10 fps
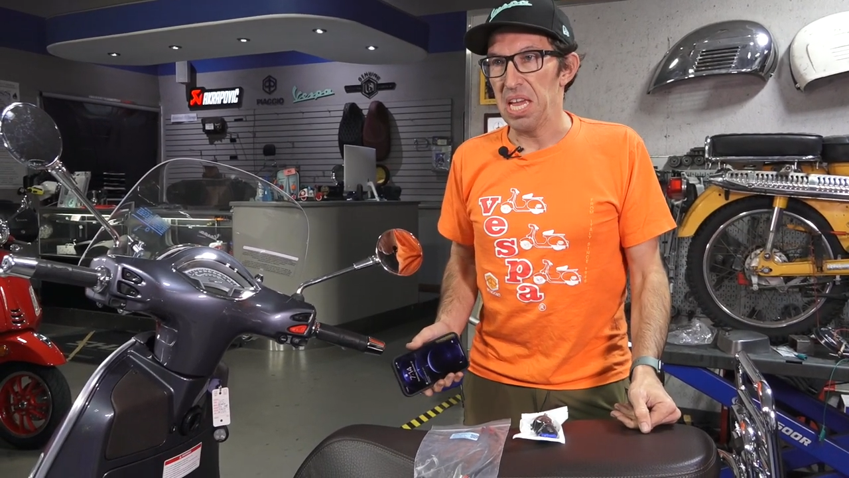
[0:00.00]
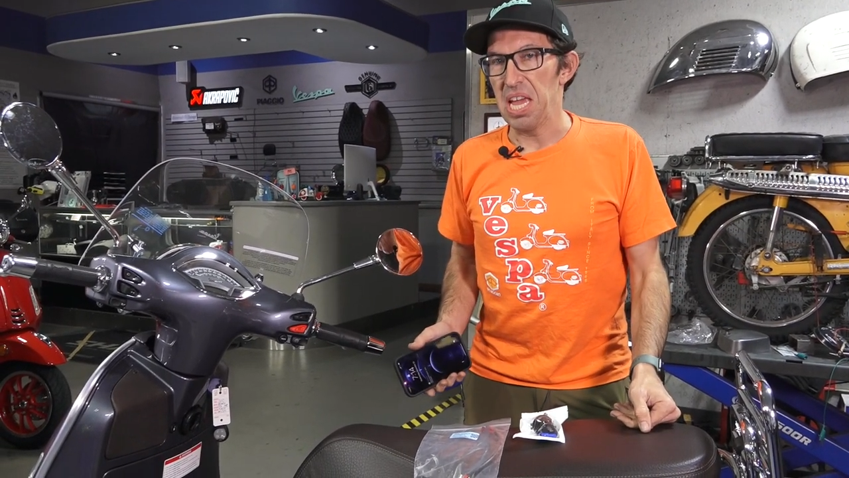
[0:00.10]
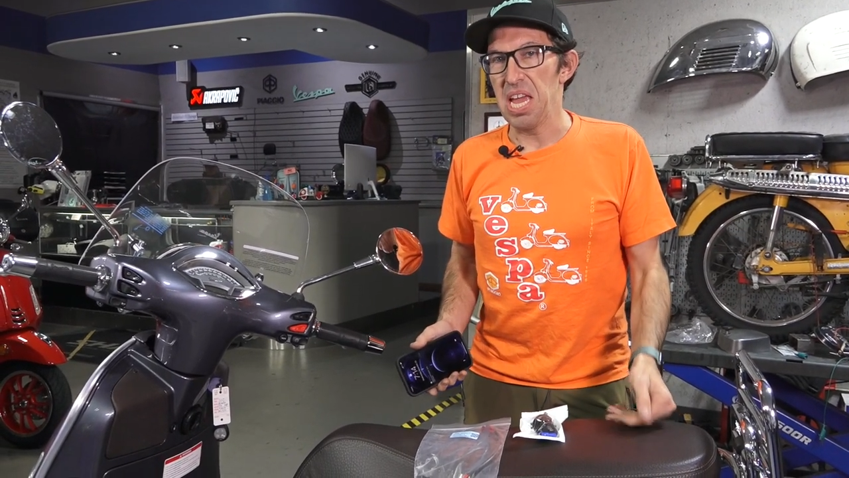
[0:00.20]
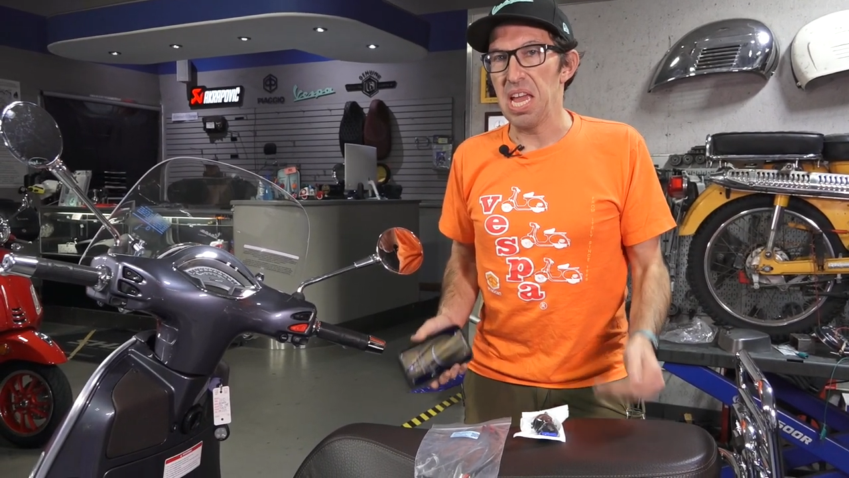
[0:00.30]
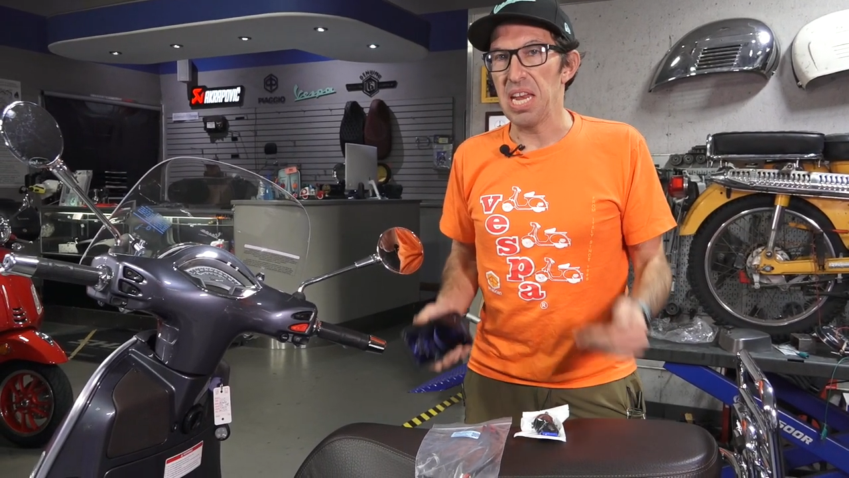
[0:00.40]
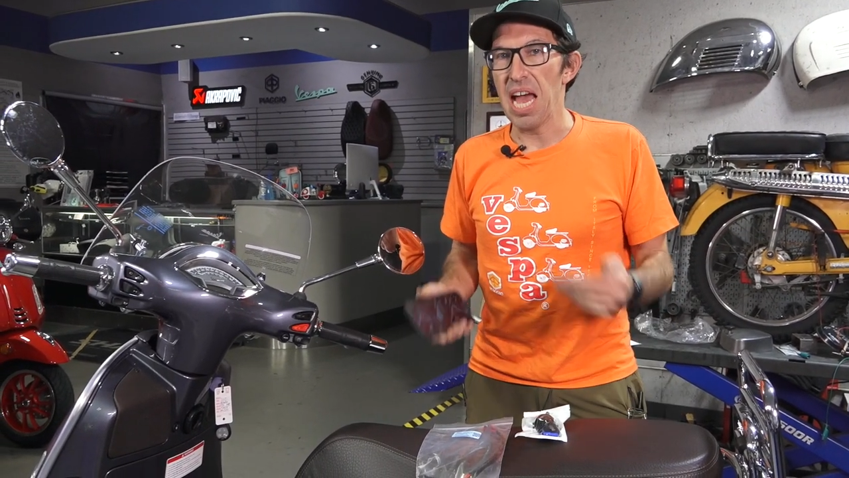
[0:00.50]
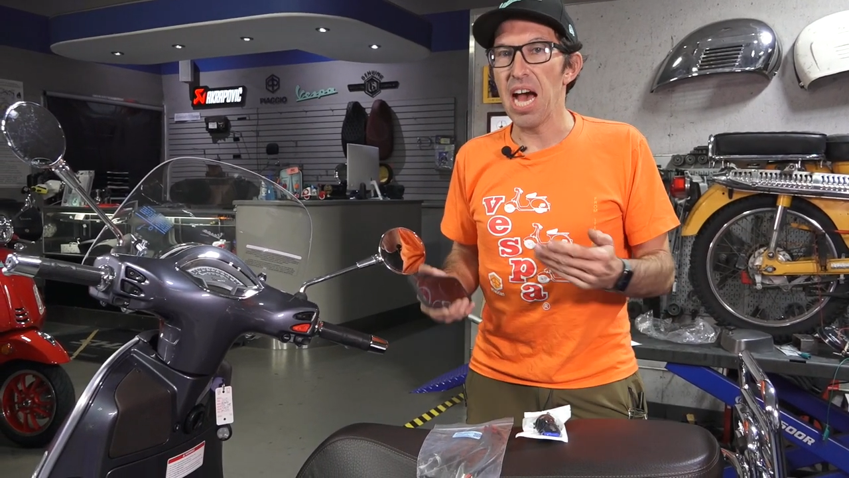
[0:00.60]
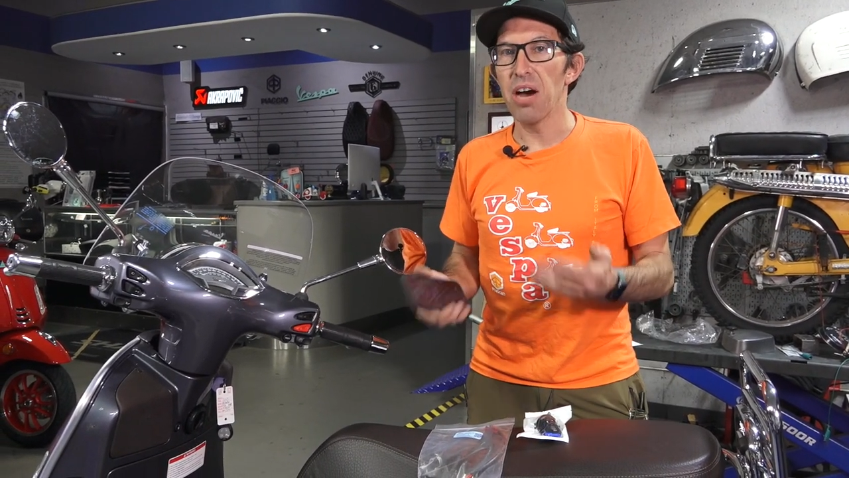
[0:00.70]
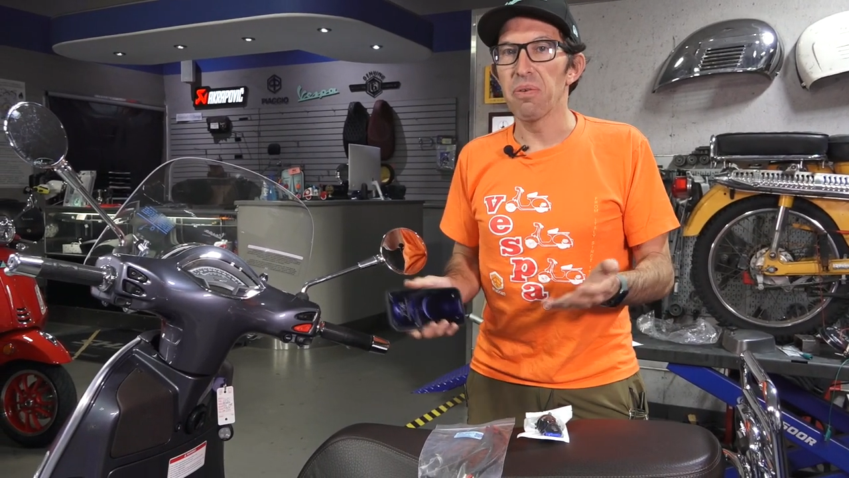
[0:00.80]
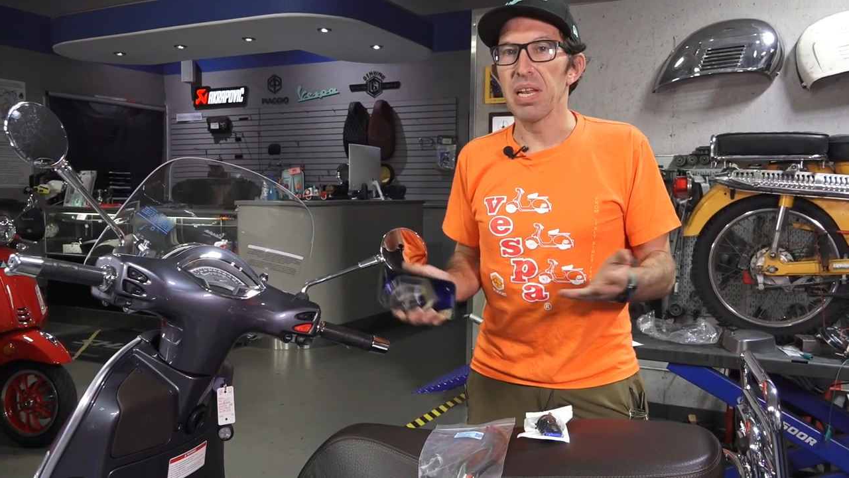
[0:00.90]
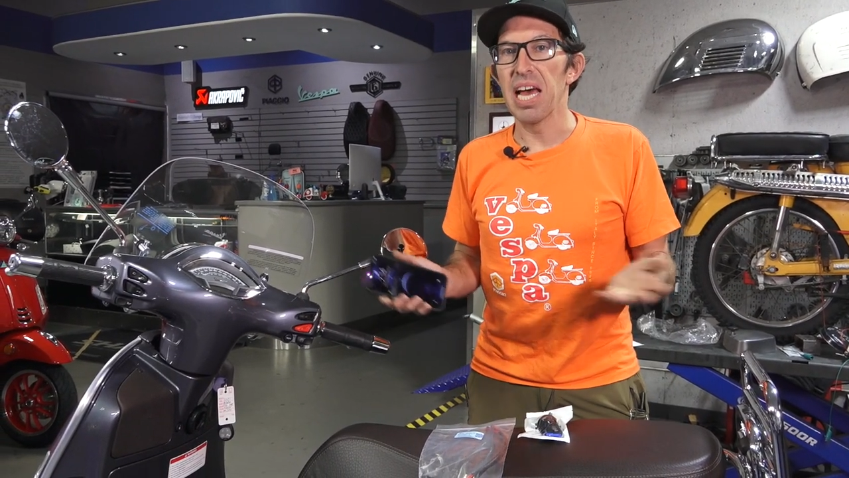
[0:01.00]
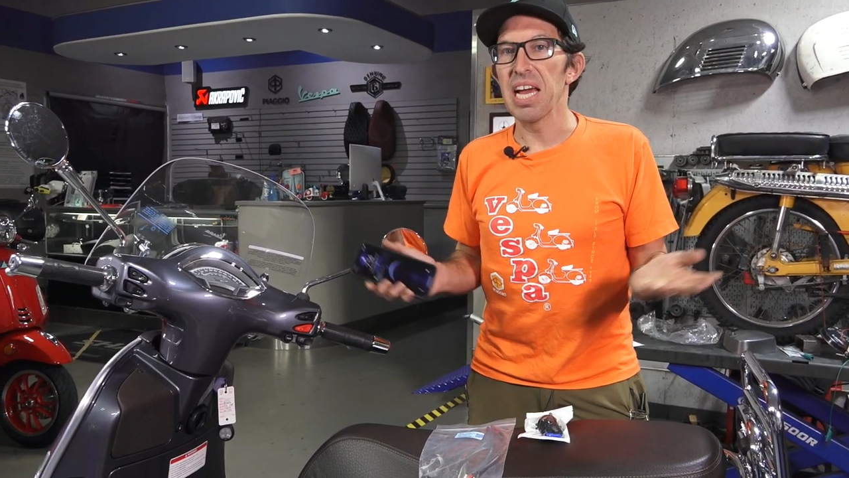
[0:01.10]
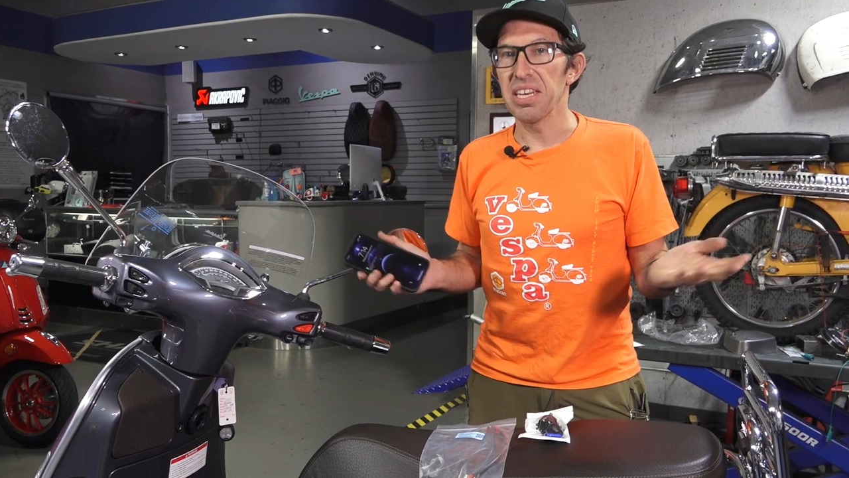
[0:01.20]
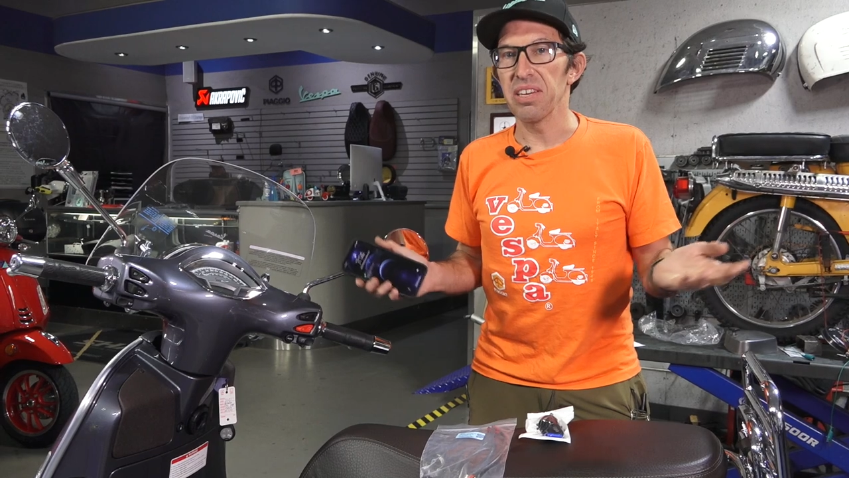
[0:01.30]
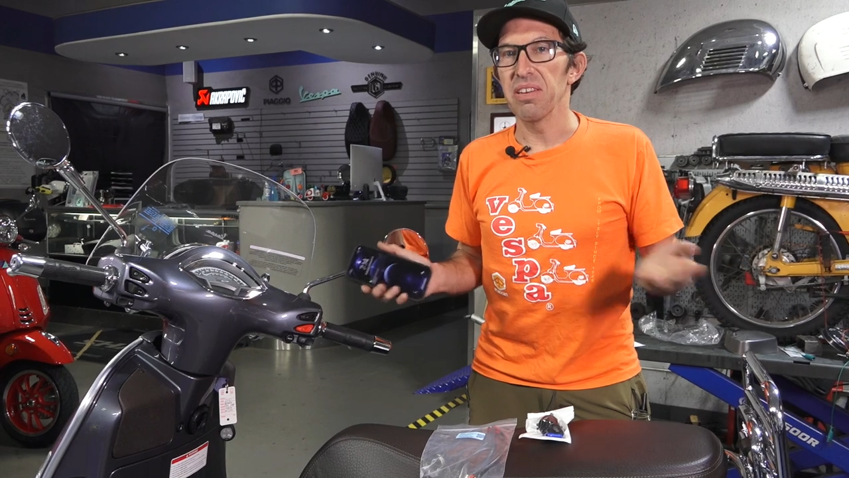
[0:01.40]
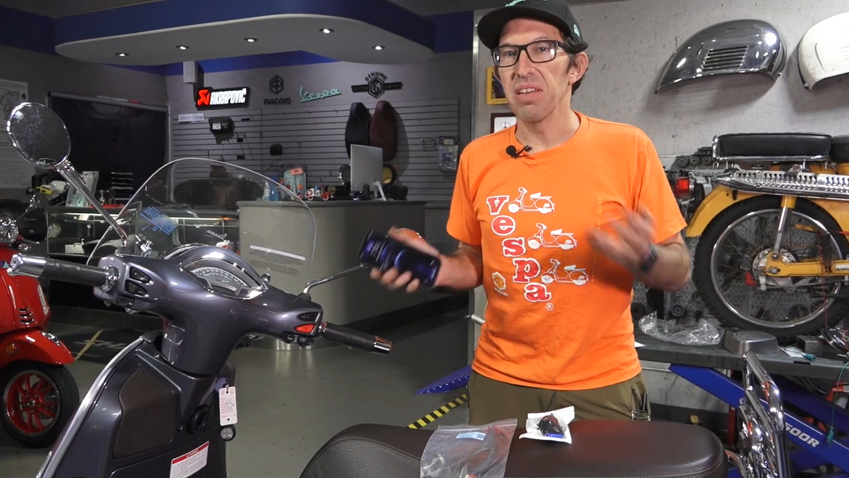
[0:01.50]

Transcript: and how reliant